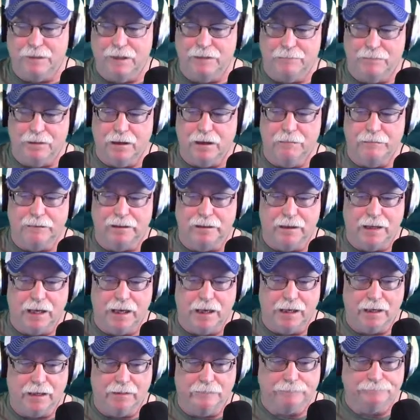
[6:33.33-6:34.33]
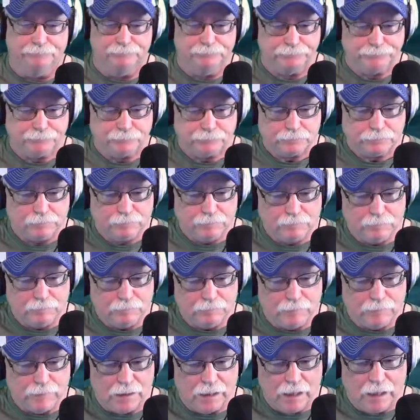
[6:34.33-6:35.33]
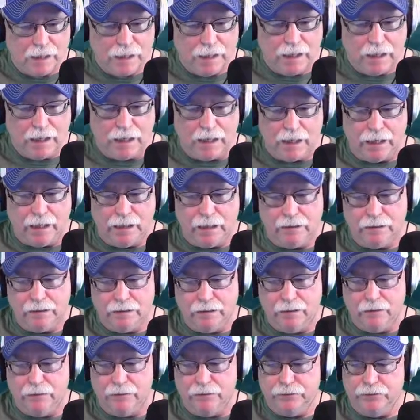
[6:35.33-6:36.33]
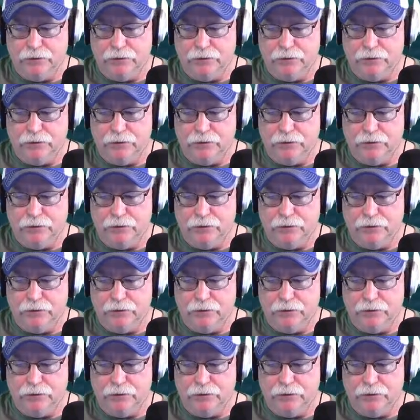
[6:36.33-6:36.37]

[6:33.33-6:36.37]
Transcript: my mom and dad. And,